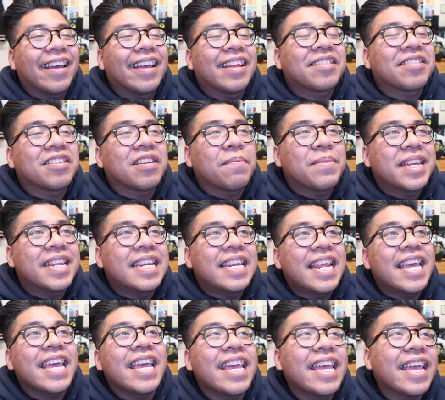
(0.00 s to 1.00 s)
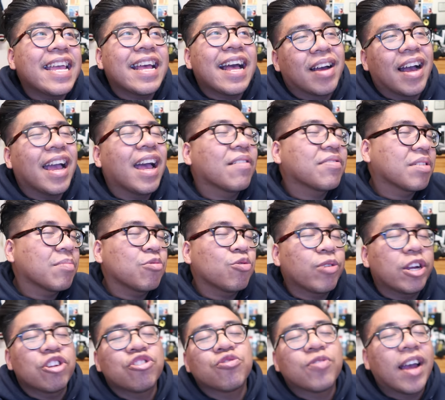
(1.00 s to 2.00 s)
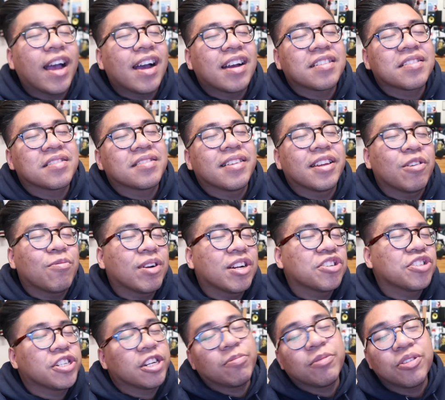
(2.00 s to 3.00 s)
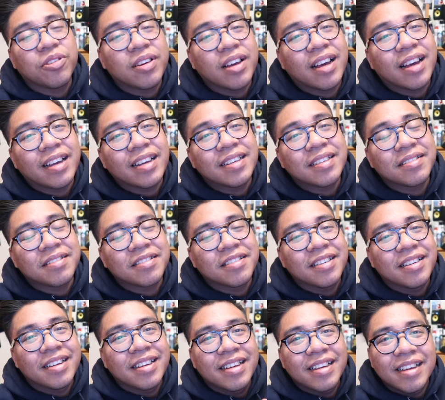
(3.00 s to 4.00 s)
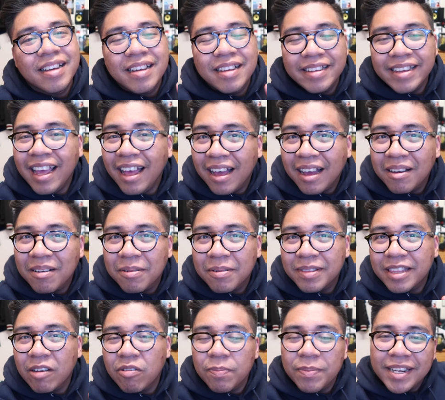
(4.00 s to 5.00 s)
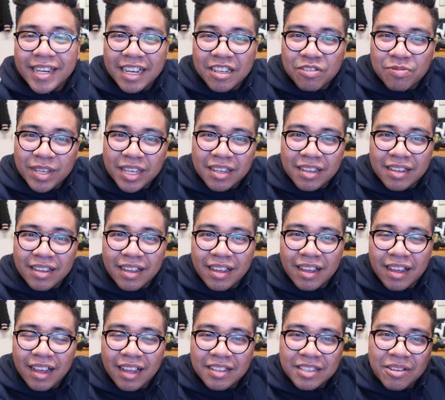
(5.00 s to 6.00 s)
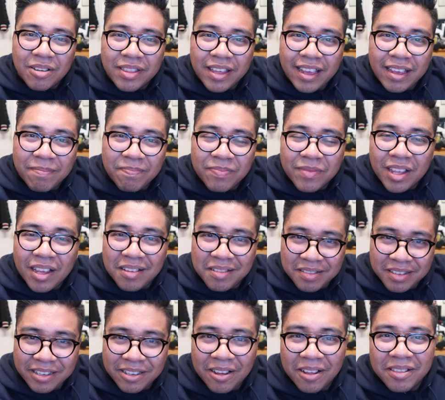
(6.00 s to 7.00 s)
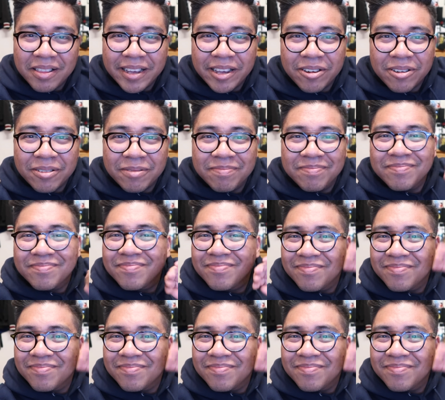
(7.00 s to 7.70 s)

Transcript: It's gonna be lit. I have some great tracks that I wanna share with you guys. Yeah, that will be next week. Until then, I'll see y'all later.